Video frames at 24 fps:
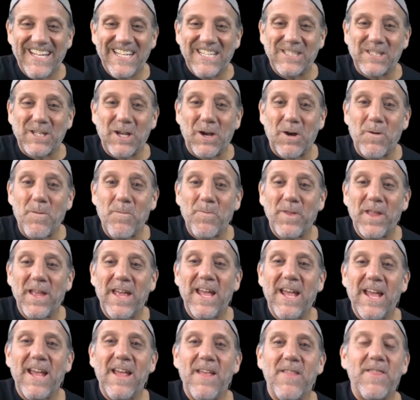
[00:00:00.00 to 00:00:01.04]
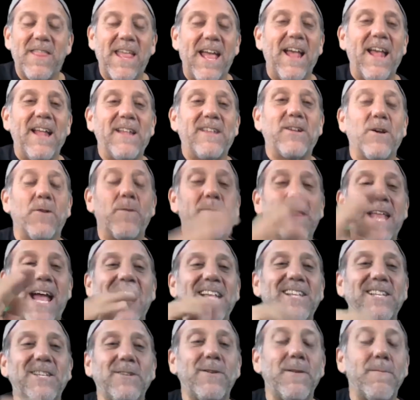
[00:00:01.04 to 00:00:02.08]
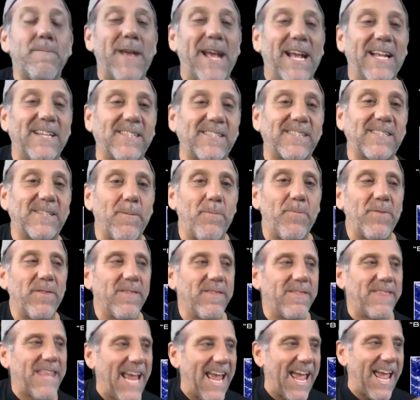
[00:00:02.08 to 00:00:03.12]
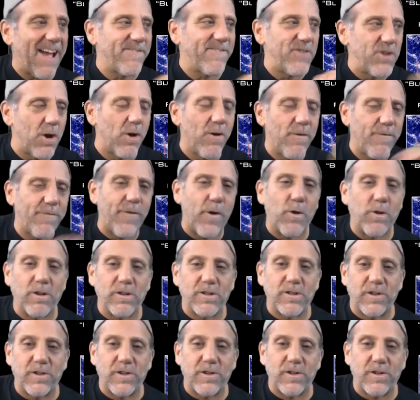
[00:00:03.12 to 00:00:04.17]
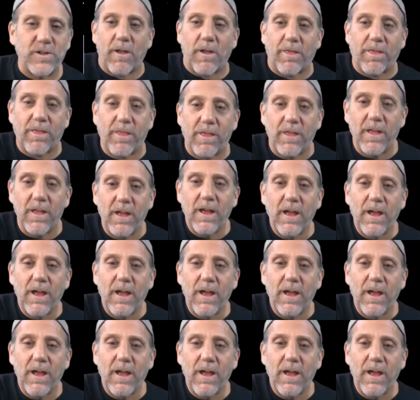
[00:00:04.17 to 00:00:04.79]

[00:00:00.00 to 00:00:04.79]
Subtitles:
So NASA admits they have no photos of Earth,